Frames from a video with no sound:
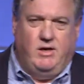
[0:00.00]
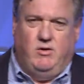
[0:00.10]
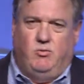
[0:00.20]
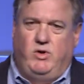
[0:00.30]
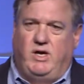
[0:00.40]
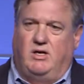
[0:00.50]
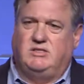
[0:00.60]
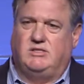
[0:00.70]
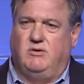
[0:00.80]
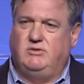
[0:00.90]
We
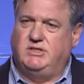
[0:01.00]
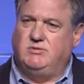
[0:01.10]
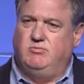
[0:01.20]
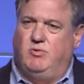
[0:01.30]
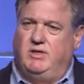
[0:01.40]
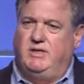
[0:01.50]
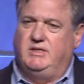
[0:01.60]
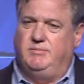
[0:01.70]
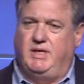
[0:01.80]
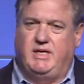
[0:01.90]
also, just one thing
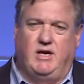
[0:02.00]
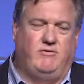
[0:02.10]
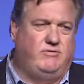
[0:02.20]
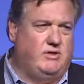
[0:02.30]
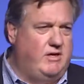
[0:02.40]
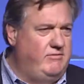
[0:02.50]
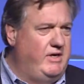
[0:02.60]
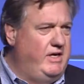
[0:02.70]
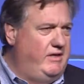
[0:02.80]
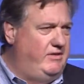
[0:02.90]
to be careful of,
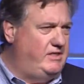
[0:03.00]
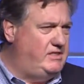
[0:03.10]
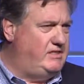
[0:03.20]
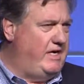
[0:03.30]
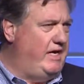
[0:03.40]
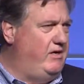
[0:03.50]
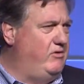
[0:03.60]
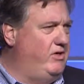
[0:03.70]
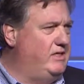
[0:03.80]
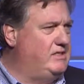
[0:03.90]
this
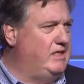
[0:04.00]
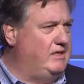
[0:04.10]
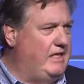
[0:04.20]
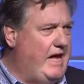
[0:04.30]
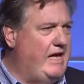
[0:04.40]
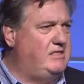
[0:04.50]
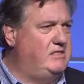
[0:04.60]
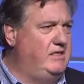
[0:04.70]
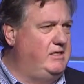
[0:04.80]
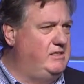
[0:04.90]
standard is the
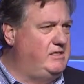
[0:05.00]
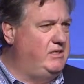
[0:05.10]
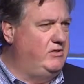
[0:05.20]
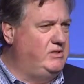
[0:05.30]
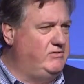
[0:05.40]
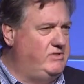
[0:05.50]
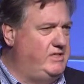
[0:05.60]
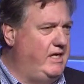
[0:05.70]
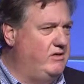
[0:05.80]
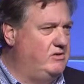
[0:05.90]
last in a series of
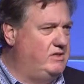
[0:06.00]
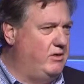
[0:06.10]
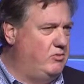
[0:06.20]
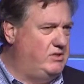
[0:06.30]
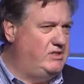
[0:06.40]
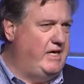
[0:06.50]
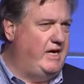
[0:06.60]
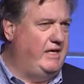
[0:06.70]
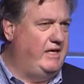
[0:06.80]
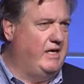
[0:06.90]
standards that we're
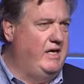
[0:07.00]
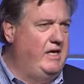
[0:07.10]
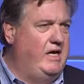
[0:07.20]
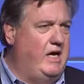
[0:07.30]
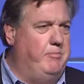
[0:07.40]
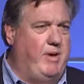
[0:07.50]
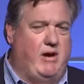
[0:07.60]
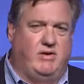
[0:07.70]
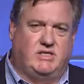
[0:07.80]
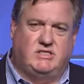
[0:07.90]
setting
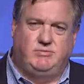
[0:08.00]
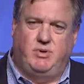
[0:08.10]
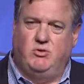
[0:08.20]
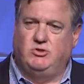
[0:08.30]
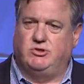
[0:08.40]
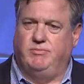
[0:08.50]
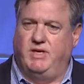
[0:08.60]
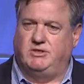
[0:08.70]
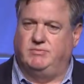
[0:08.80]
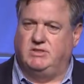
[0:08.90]
about exposure
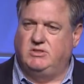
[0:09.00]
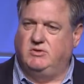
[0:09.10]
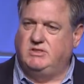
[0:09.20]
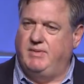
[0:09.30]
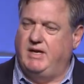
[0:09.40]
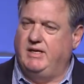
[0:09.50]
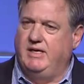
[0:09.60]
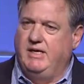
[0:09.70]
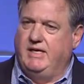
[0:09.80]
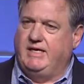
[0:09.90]
measurement. So it's about
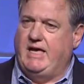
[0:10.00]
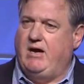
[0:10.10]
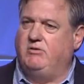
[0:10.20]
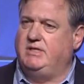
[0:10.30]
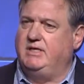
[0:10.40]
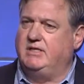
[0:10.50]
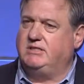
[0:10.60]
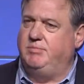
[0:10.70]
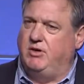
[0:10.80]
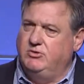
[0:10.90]
counting
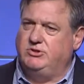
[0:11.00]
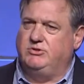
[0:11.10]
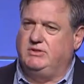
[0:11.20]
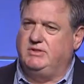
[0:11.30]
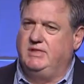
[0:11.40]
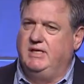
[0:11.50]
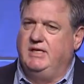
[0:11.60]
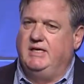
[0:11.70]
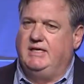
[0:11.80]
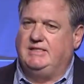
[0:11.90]
exposures.
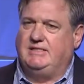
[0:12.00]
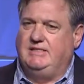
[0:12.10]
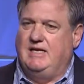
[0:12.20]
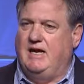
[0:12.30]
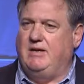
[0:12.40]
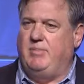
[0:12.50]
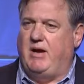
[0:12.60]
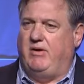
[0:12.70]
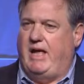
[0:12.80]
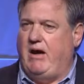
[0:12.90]
It's not
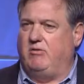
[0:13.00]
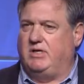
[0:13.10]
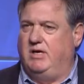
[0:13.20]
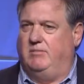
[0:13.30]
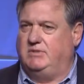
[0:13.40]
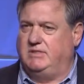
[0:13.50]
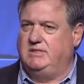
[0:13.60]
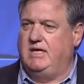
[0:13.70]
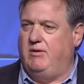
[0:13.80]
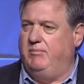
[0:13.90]
about outcomes. It's
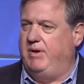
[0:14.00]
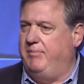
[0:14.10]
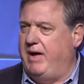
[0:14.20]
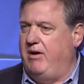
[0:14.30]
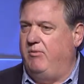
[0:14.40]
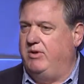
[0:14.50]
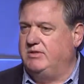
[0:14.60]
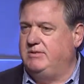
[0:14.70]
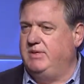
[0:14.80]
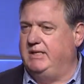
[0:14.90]
not about whether
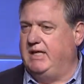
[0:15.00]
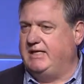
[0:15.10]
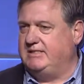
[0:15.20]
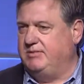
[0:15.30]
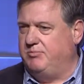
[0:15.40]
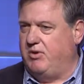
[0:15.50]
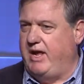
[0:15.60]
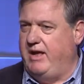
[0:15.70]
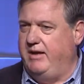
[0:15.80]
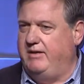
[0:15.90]
somebody likes the
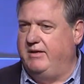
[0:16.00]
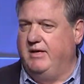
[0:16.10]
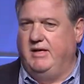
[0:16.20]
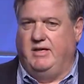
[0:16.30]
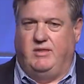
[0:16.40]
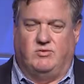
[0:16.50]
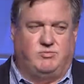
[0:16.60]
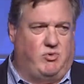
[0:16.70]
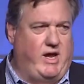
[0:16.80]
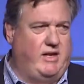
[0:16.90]
brand. There was
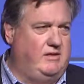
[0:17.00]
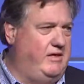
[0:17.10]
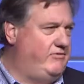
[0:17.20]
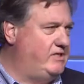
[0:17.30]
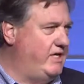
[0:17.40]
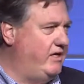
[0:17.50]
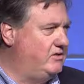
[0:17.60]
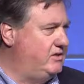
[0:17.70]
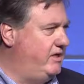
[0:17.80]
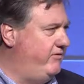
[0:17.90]
brand lift,
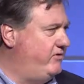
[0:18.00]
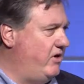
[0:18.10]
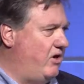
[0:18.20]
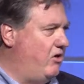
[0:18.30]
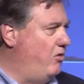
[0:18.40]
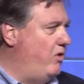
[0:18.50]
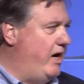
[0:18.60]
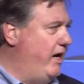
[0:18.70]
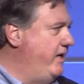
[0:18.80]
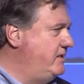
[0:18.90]
sales lift,
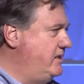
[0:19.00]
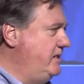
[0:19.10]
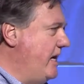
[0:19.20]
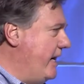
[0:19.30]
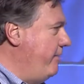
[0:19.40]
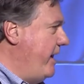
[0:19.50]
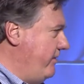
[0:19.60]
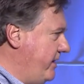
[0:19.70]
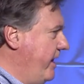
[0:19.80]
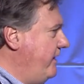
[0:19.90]
ROI. It's not
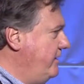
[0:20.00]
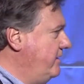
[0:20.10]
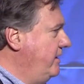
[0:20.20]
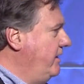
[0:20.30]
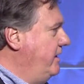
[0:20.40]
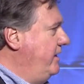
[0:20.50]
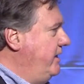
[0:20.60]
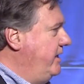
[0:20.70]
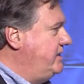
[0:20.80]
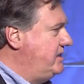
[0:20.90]
about that.
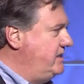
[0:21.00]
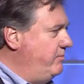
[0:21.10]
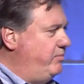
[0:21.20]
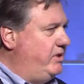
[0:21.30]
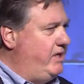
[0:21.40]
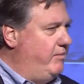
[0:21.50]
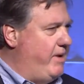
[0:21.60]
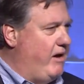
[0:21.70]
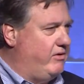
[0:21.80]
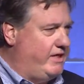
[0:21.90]
It's simply
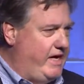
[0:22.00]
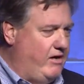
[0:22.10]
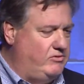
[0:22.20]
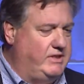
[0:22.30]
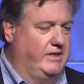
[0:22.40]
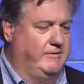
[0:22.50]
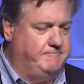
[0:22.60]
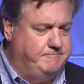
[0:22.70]
about counting.